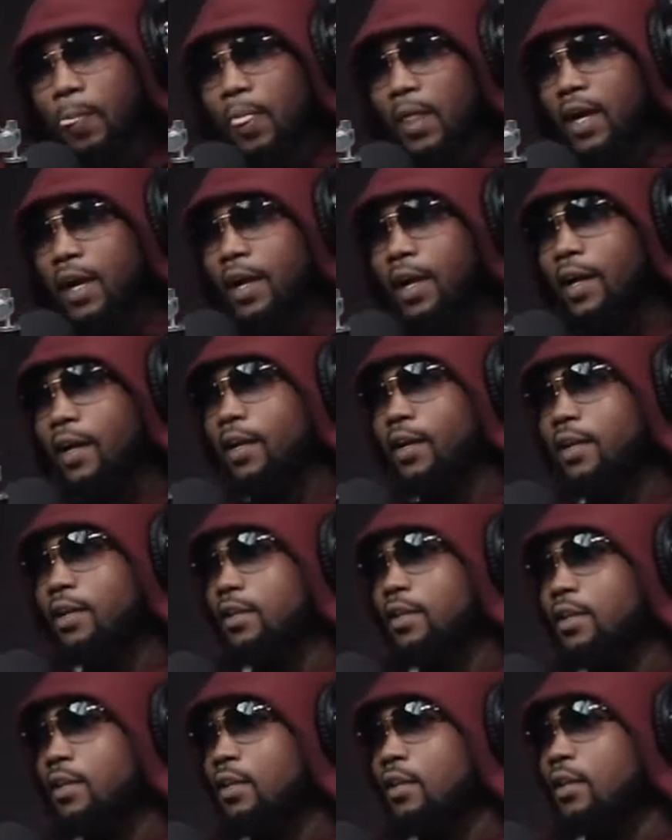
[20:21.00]
And
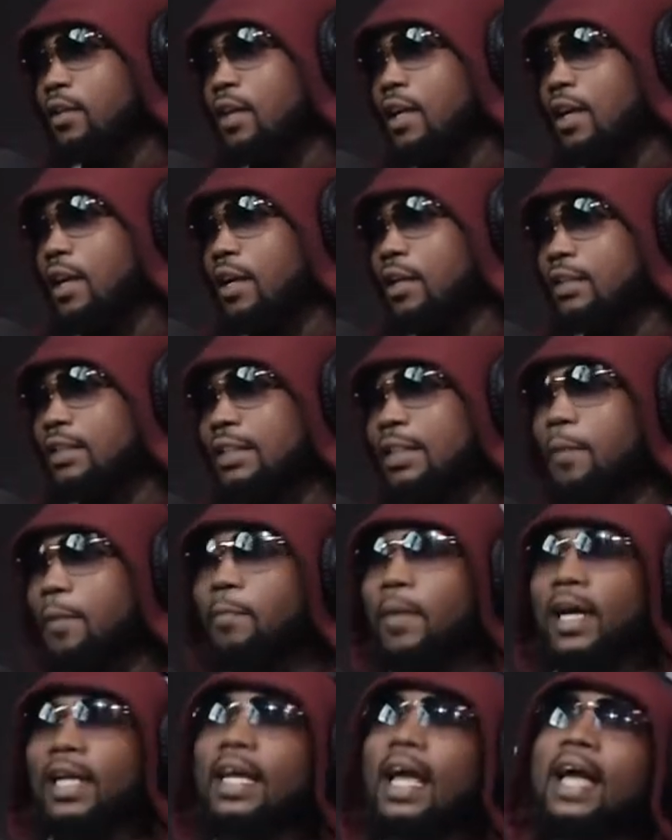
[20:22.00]

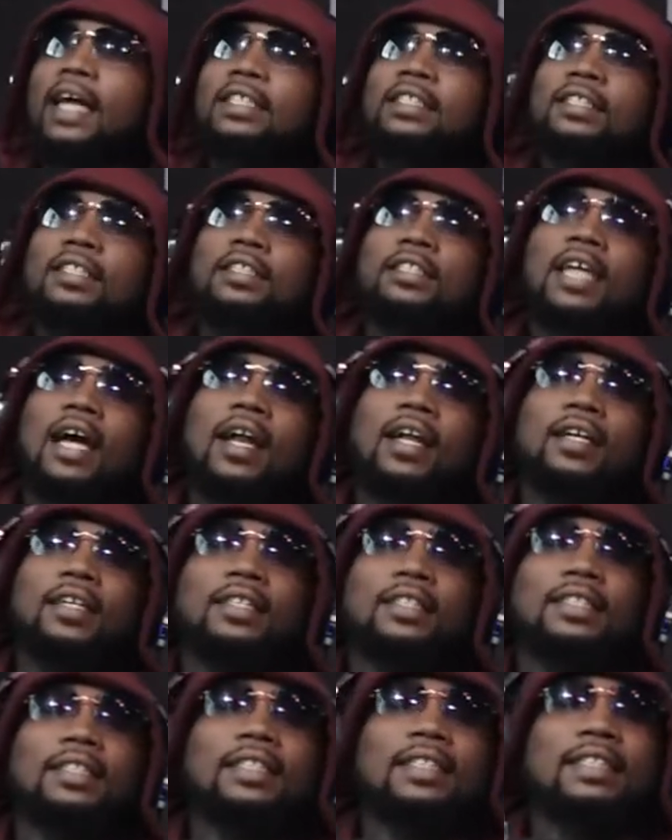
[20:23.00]
somebody actually tried to
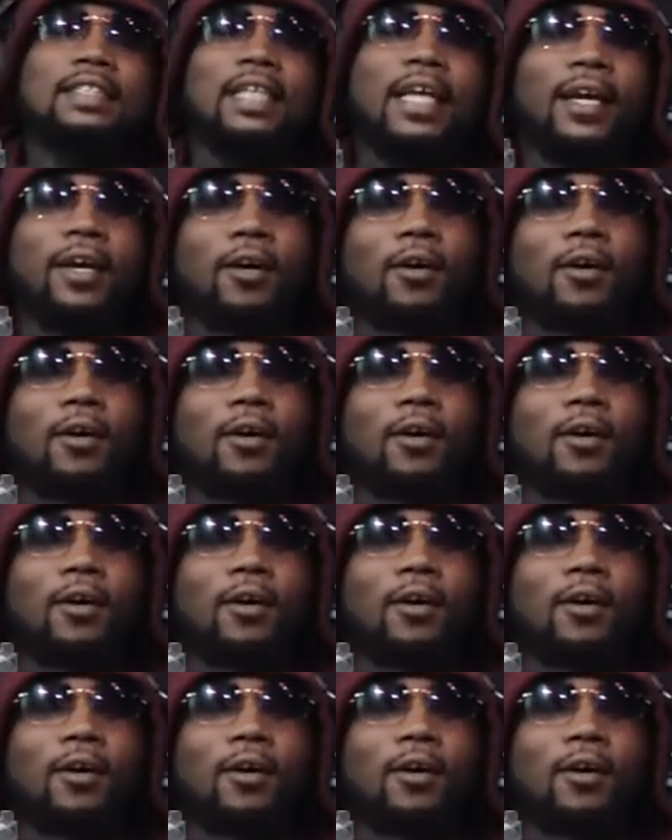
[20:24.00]
steal